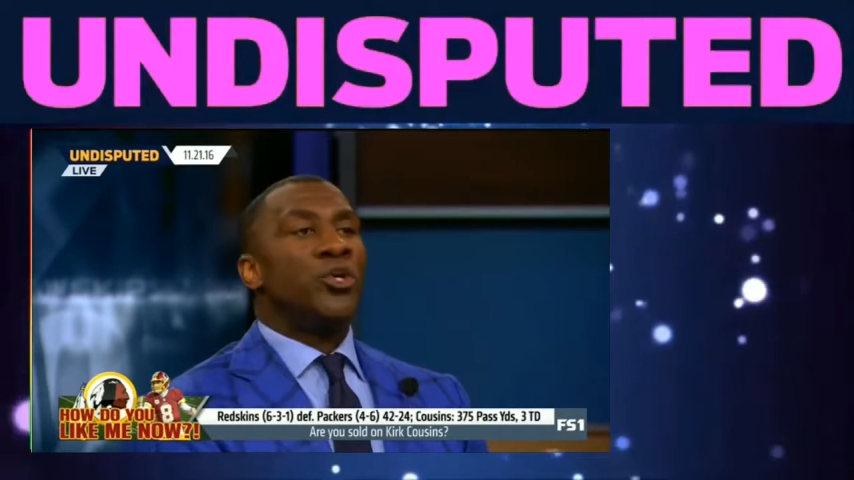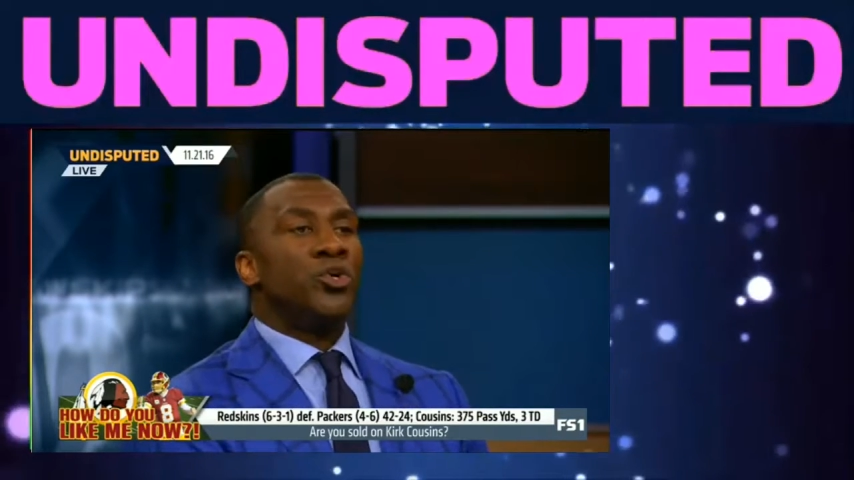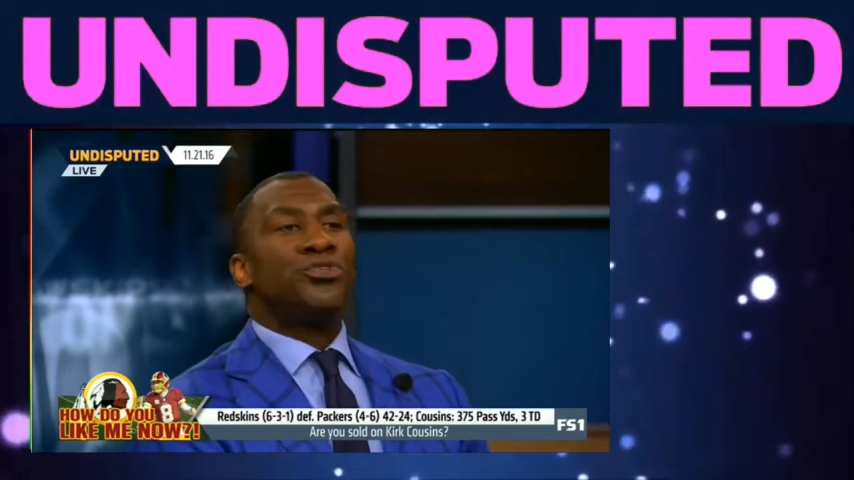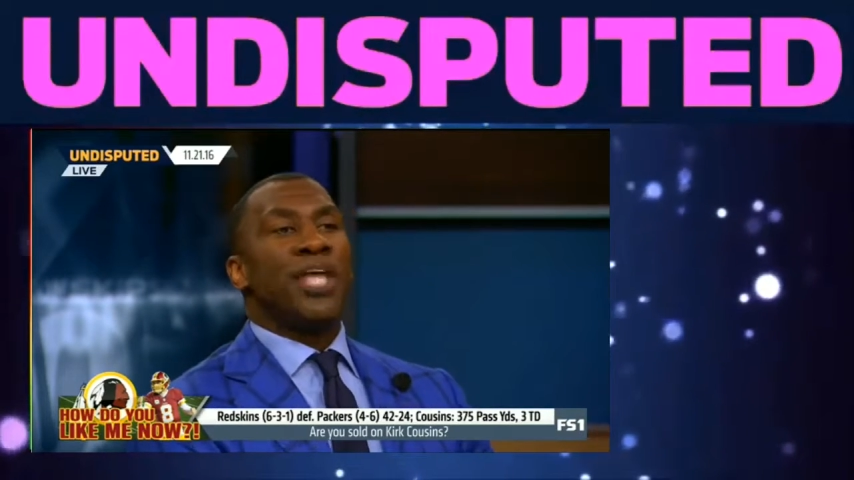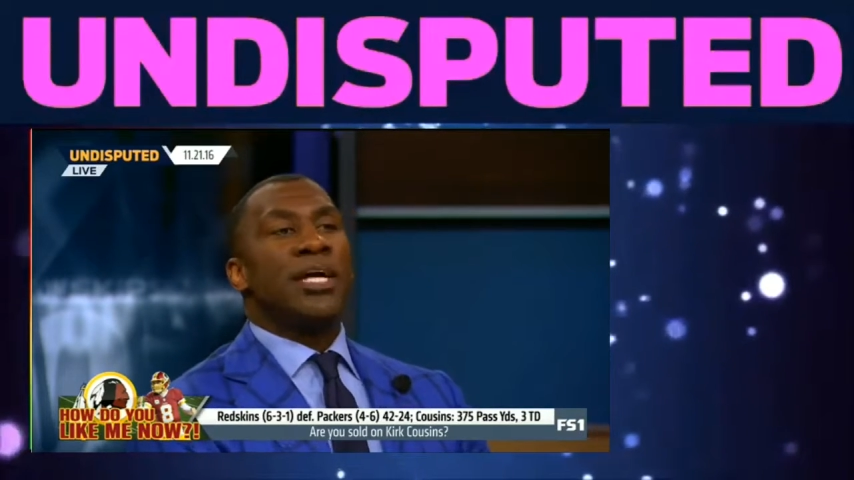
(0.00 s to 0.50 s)

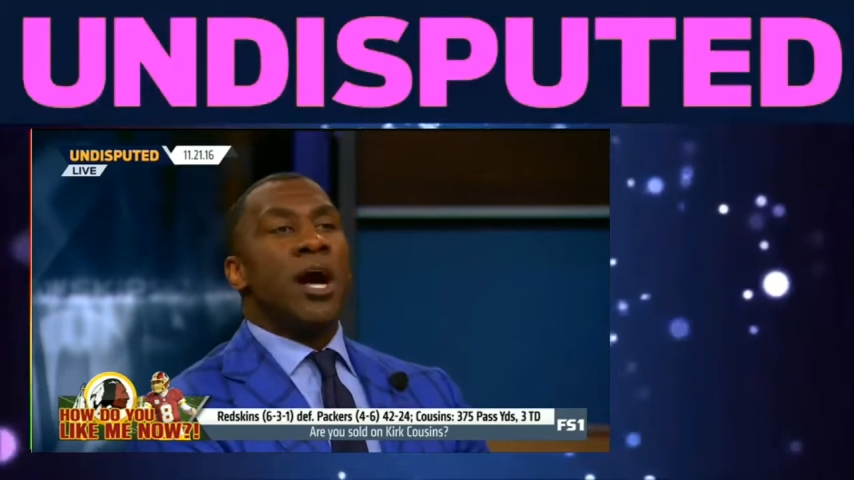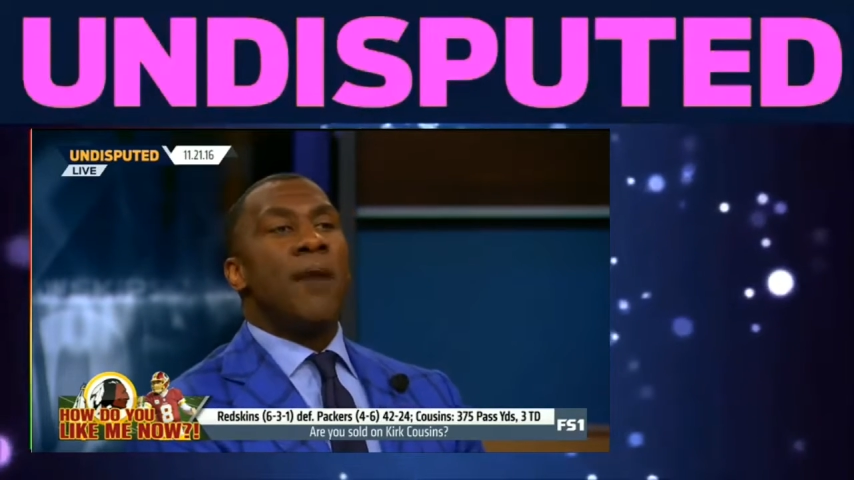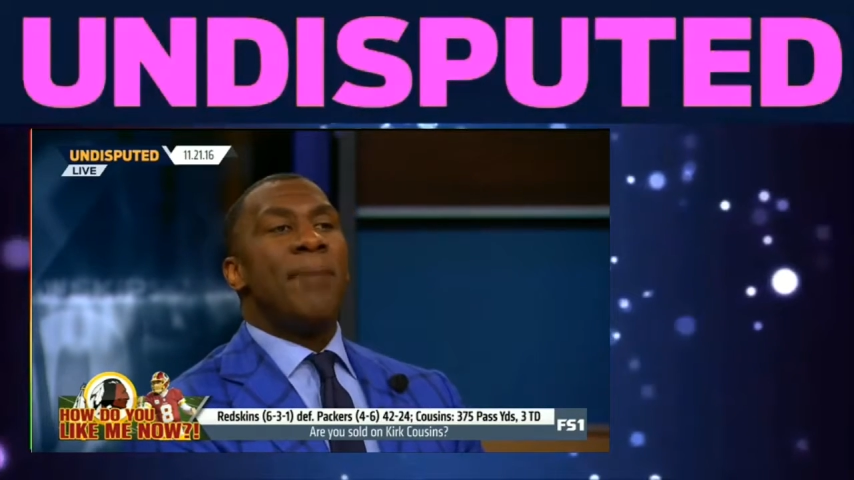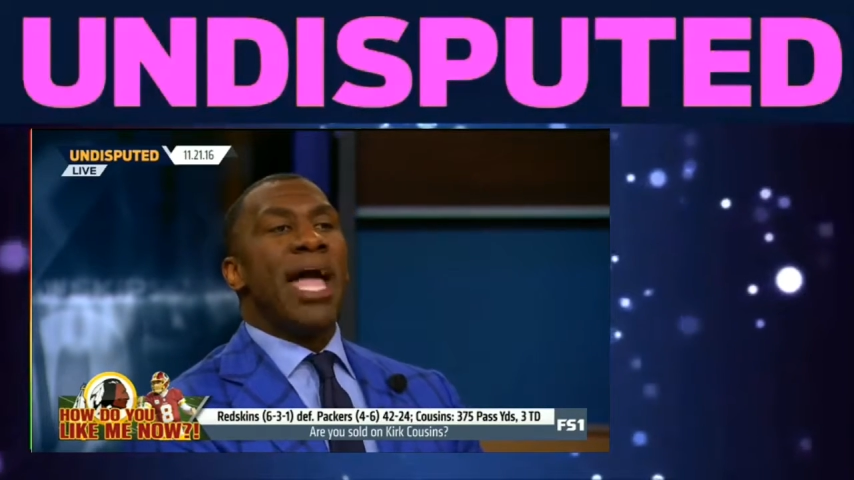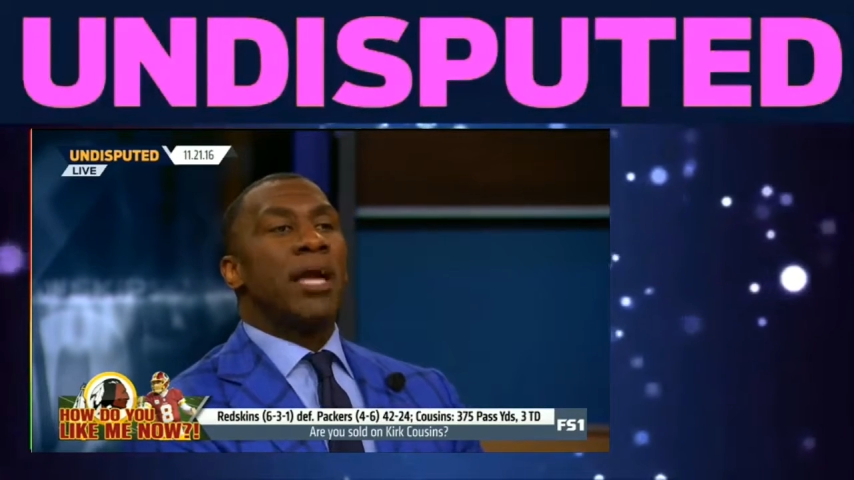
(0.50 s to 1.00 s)
You said
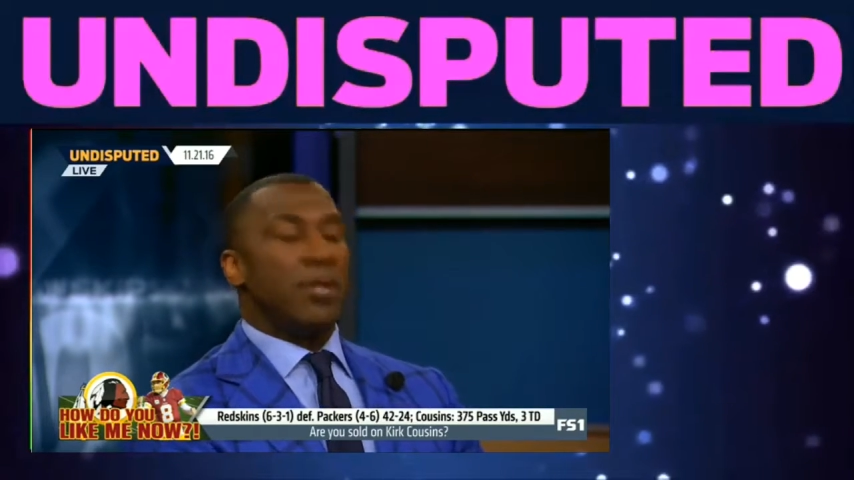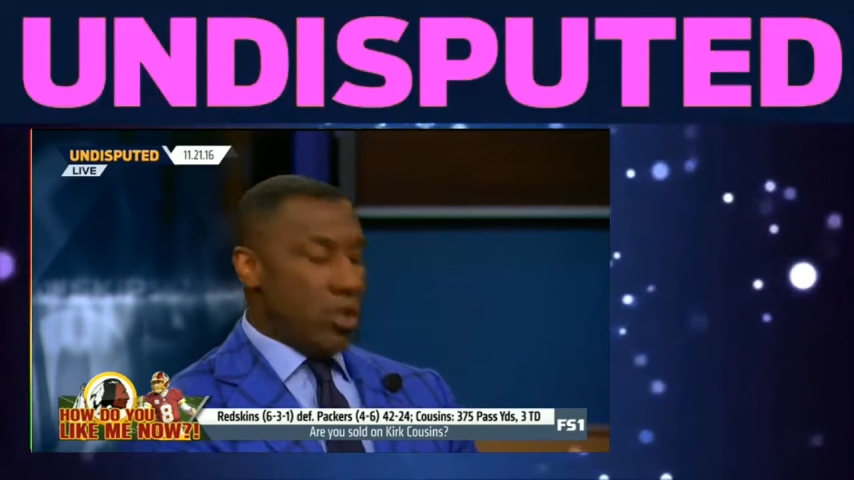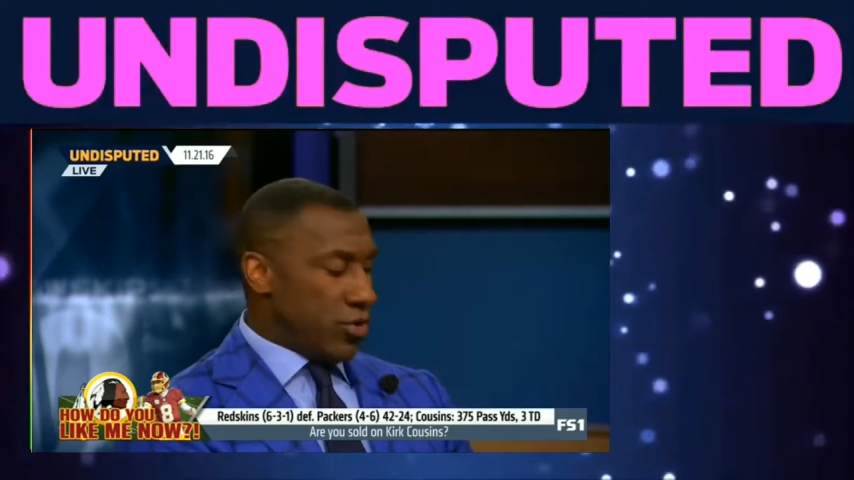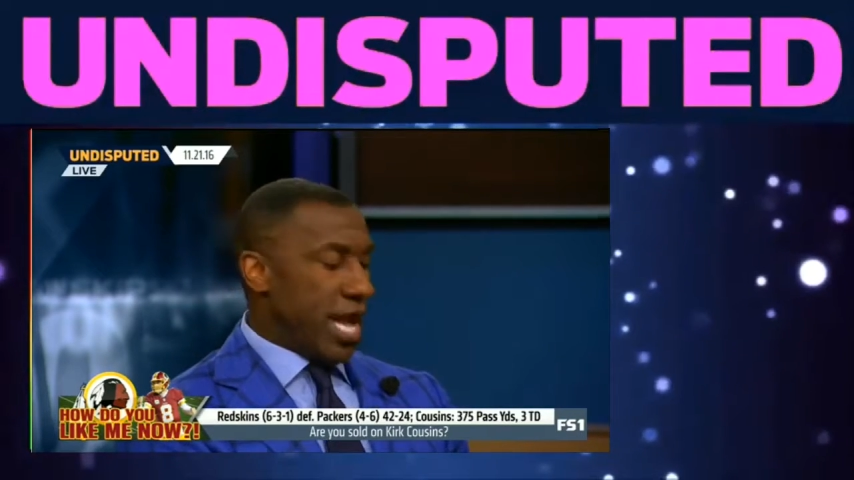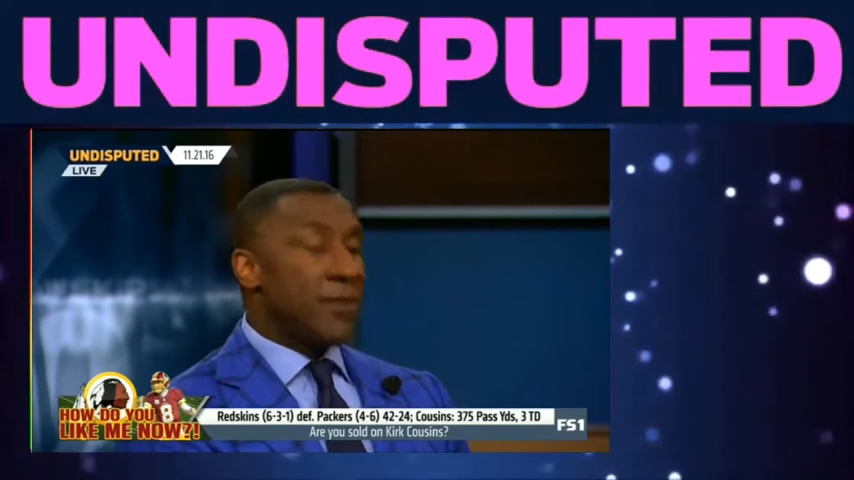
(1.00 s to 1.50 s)
come
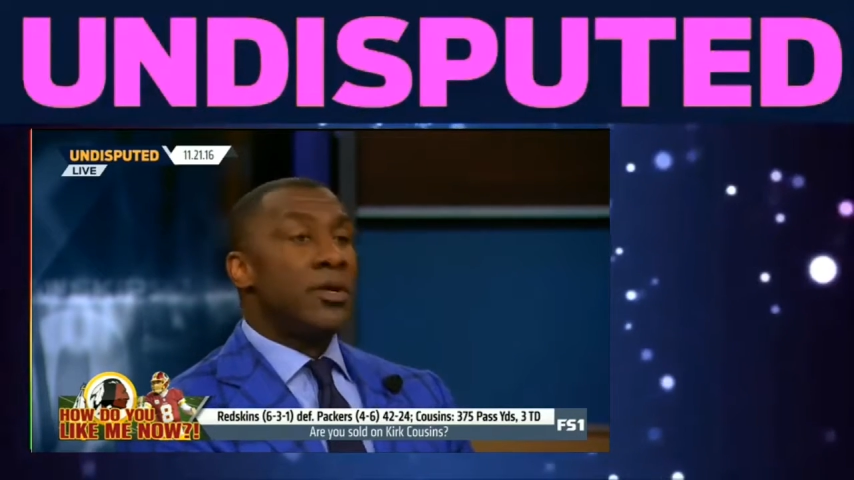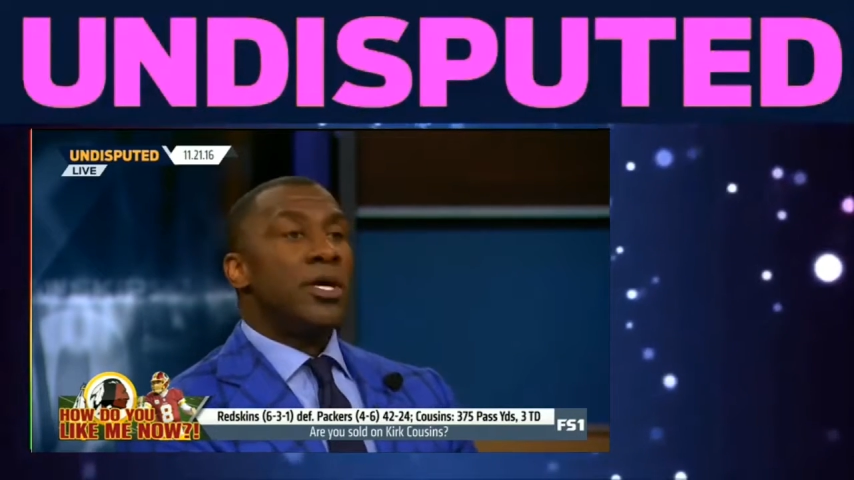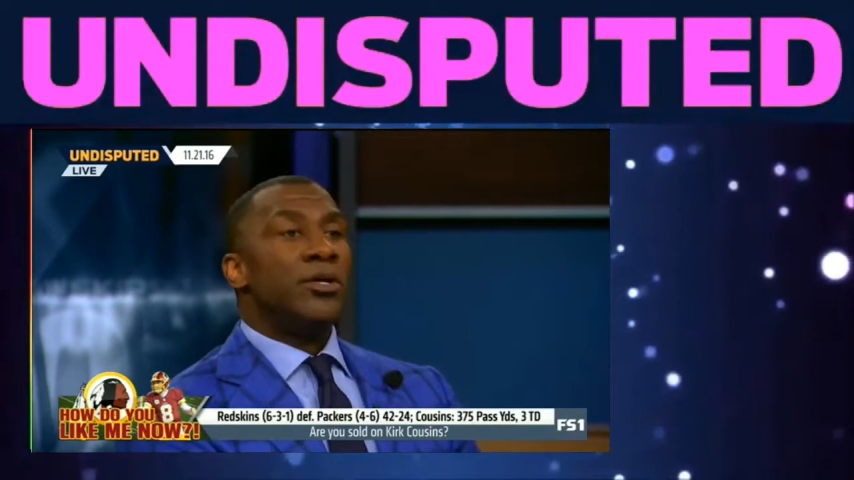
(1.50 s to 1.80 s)
back. Okay.